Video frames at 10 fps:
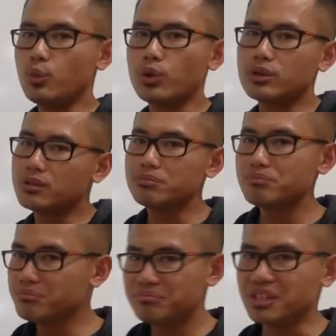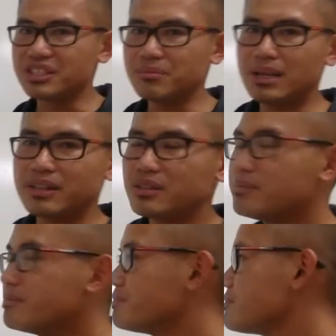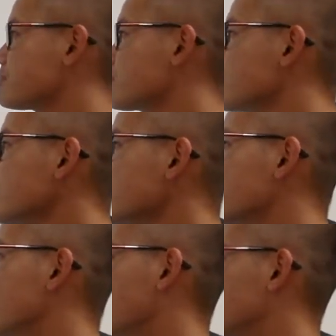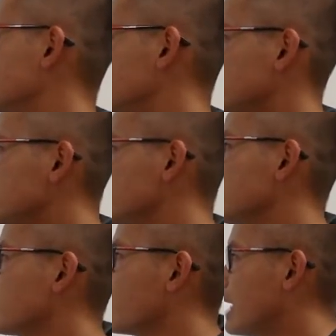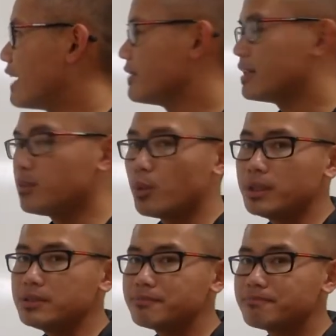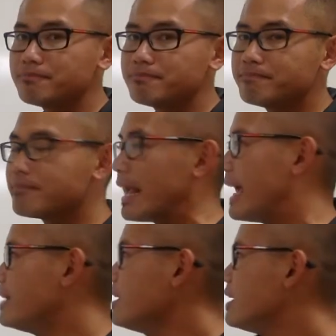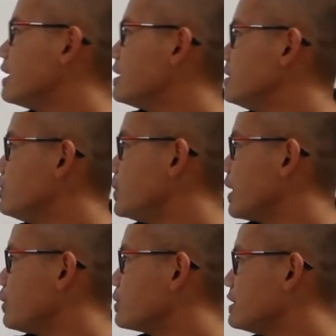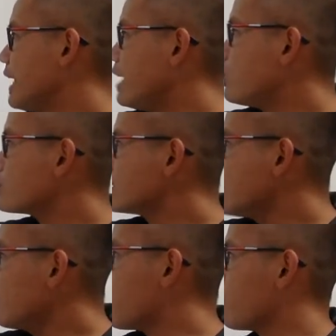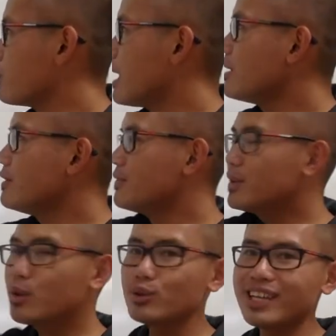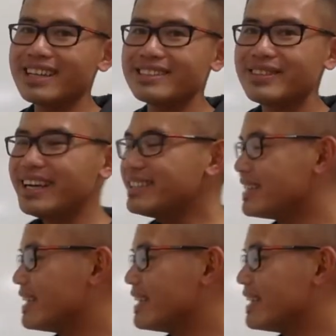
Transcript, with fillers: order, doesn't matter. Um, this is what we have at the moment. And we can use the angle sum formula for the cosine, right?